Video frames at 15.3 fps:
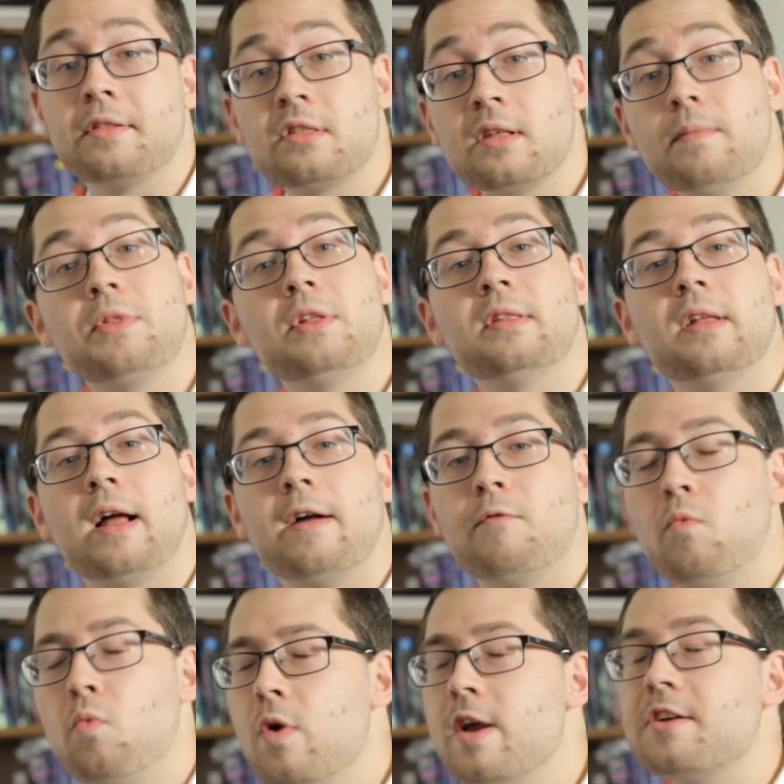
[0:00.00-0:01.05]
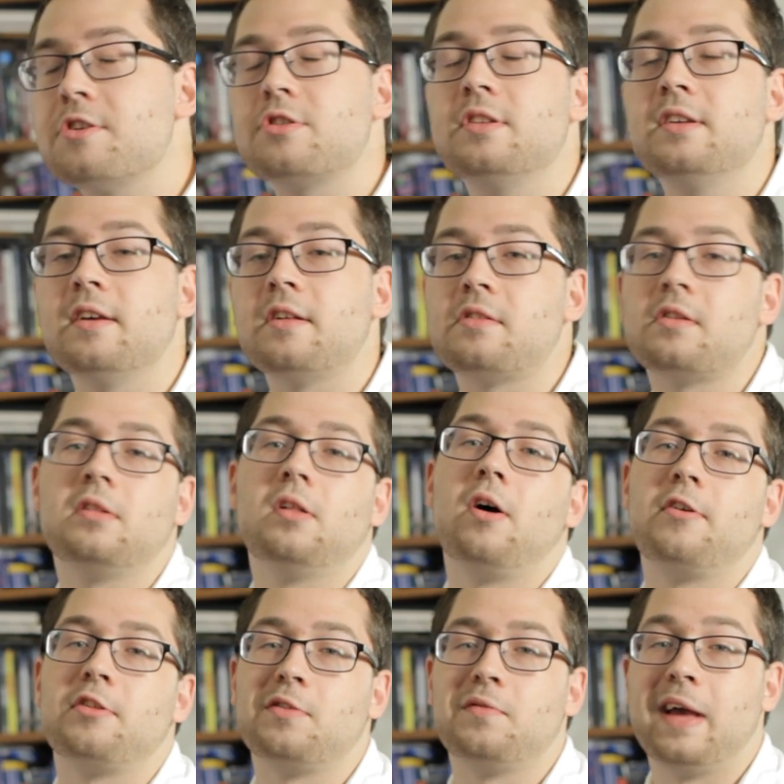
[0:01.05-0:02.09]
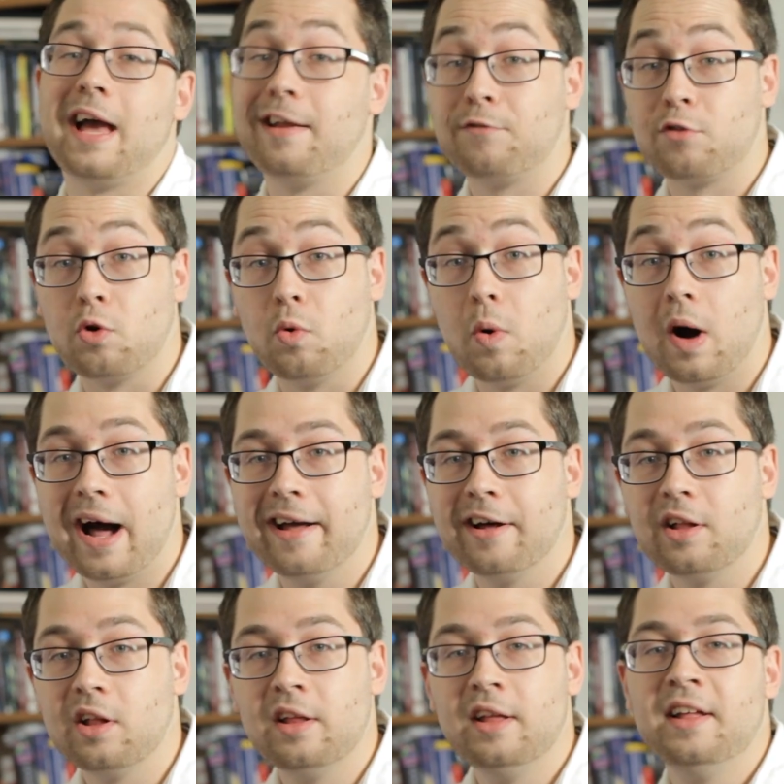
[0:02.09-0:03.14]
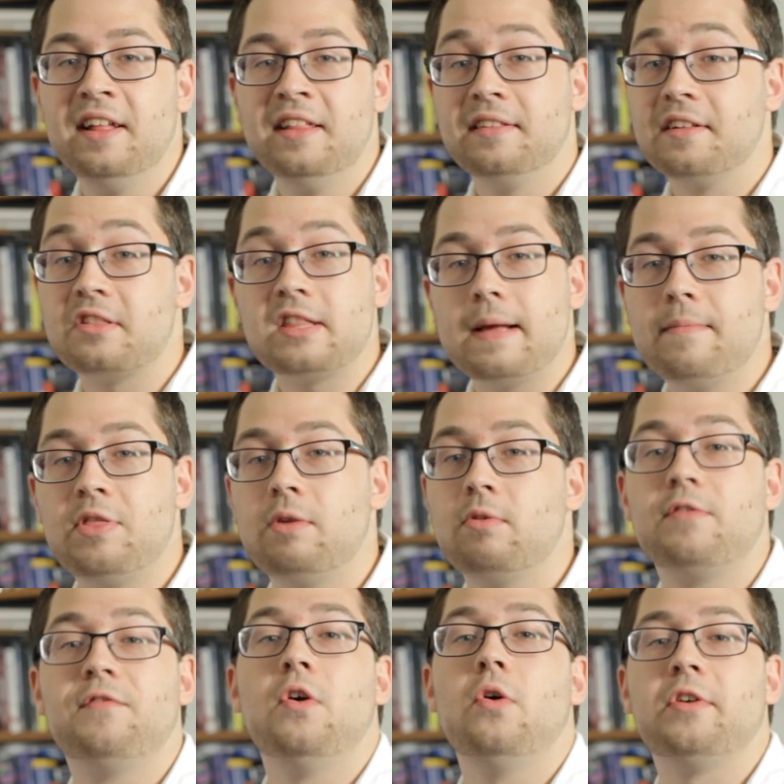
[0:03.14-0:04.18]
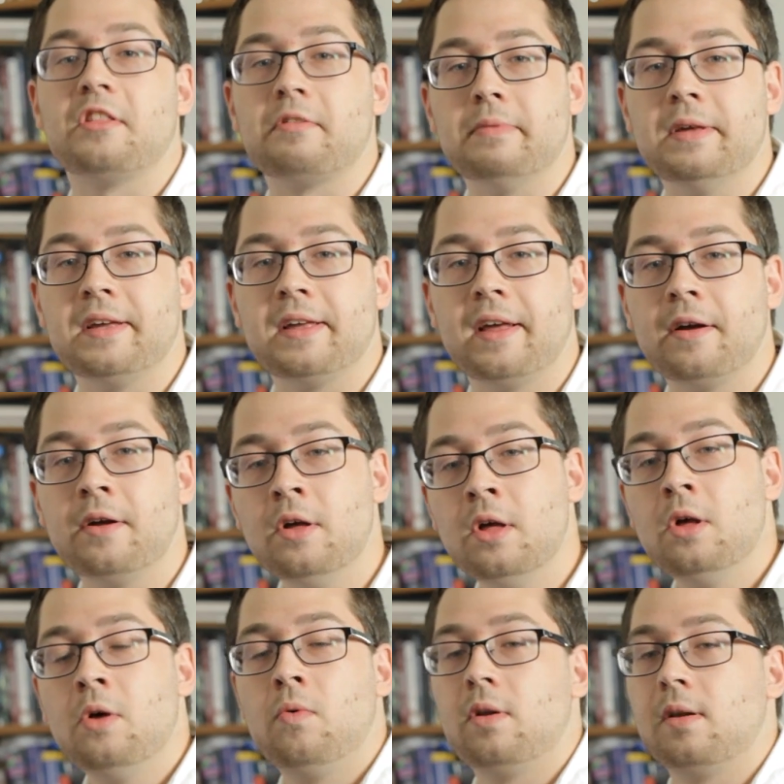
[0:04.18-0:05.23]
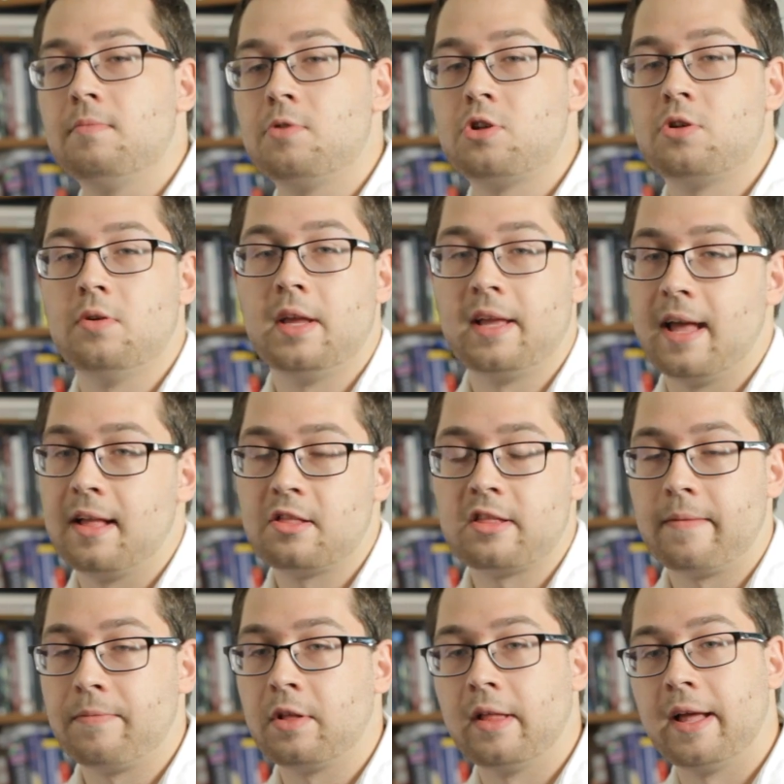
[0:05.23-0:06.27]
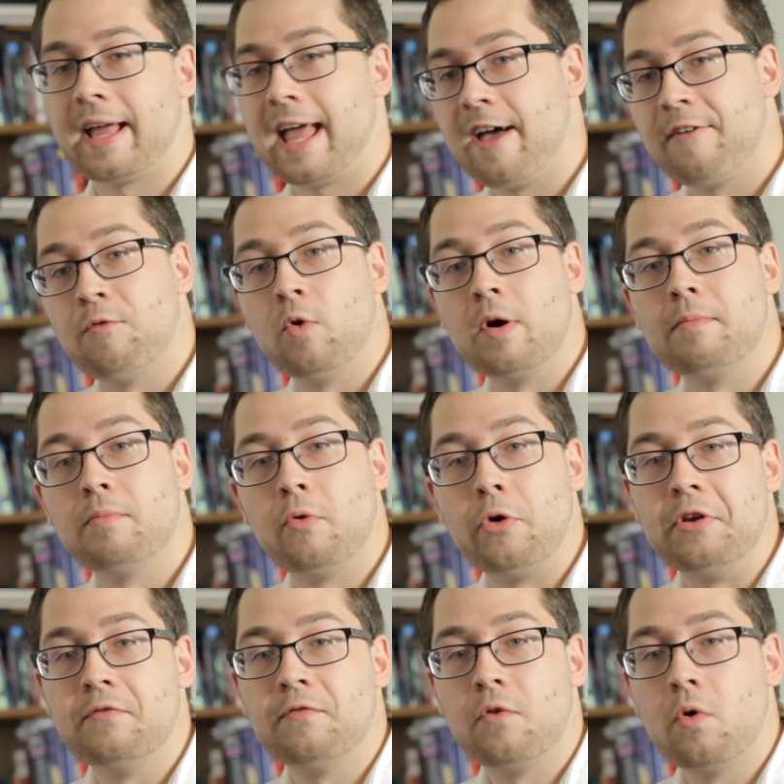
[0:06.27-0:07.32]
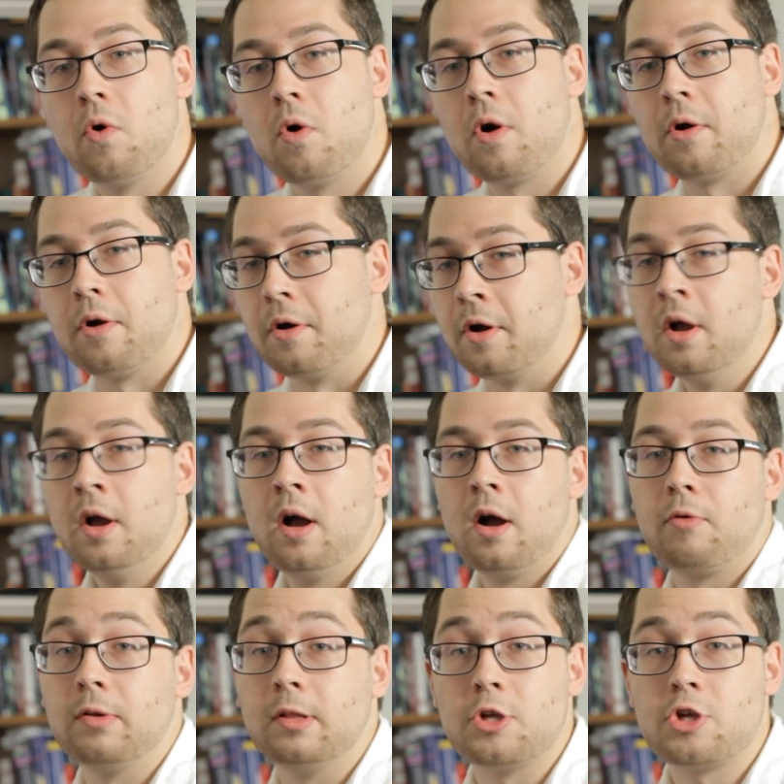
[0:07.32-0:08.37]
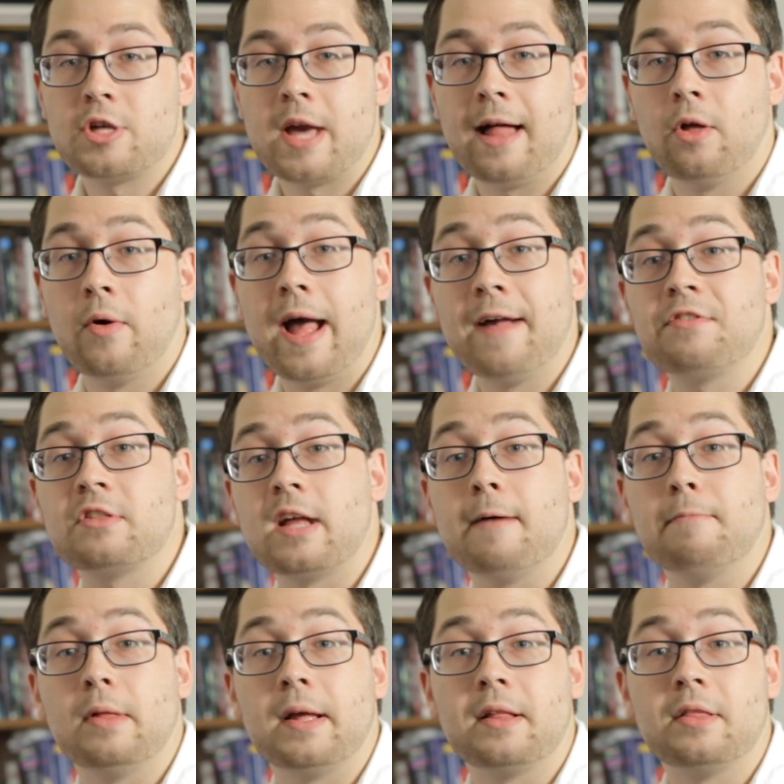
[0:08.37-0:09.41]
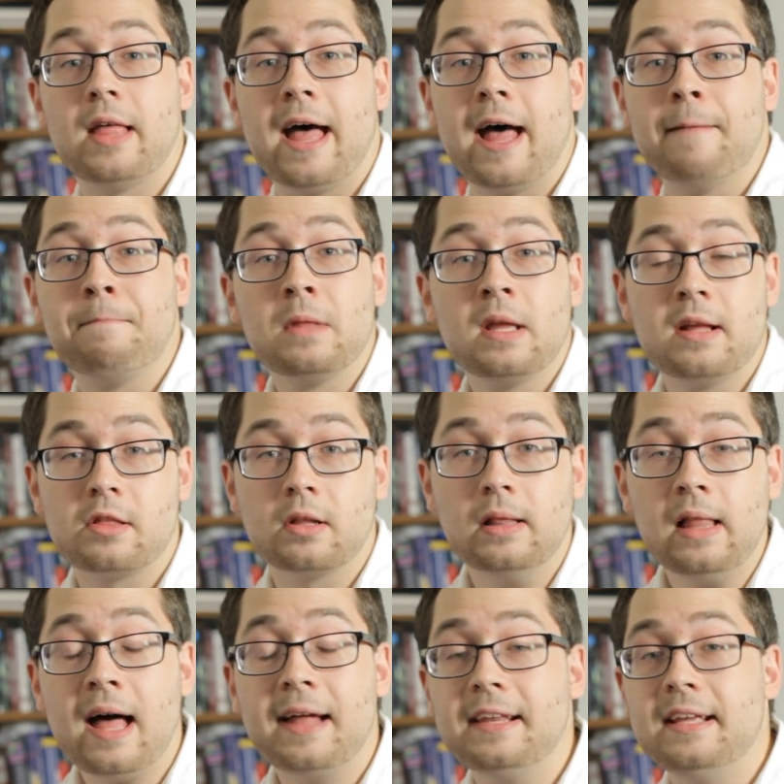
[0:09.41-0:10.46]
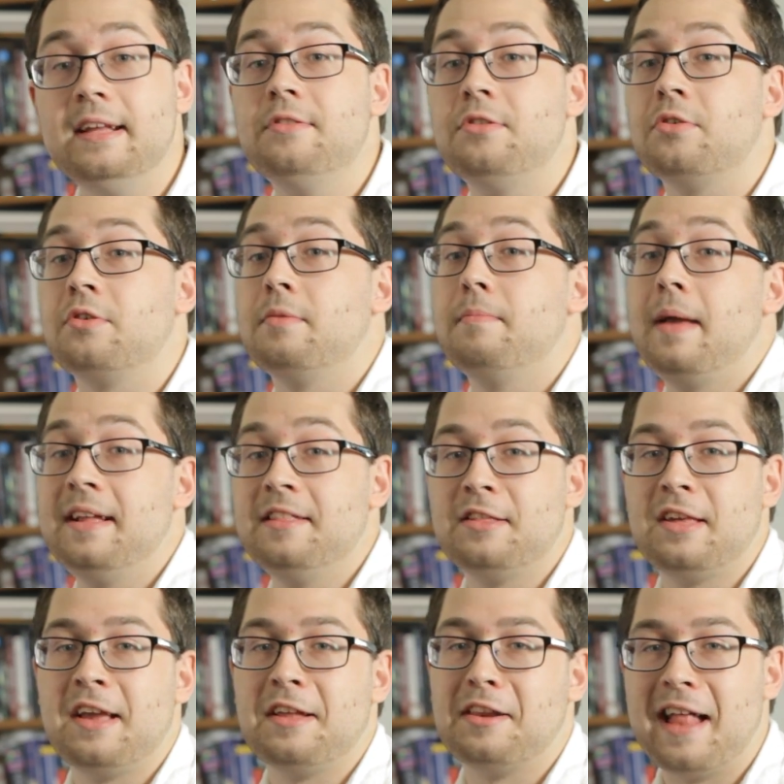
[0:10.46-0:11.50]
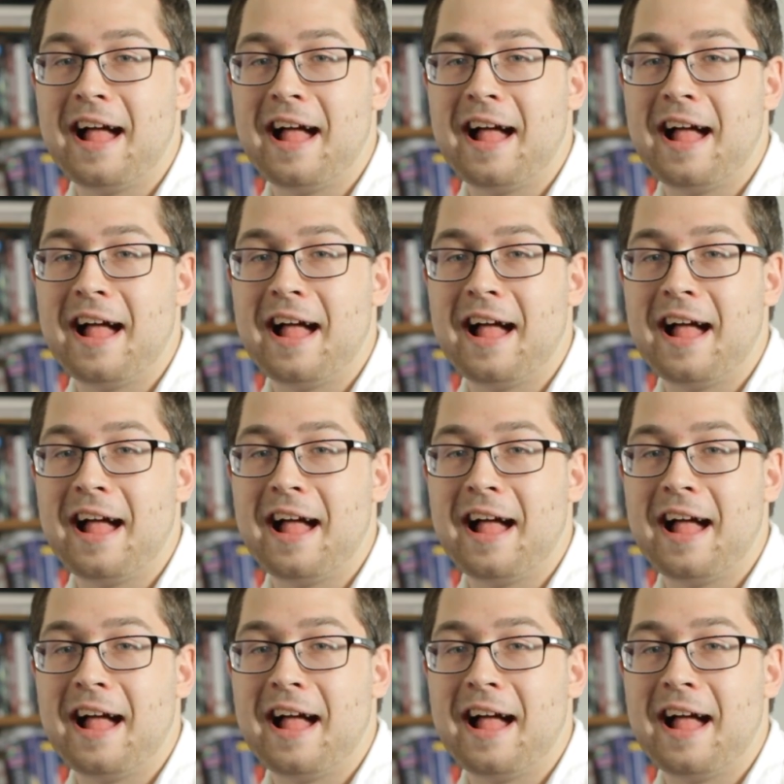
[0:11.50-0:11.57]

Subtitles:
something that I wish DSLRs have had for a while. The same thing with focus peaking. When I'm shooting at something like f1.4 or a really shallow f-stop like that, it's a lot easier to maintain an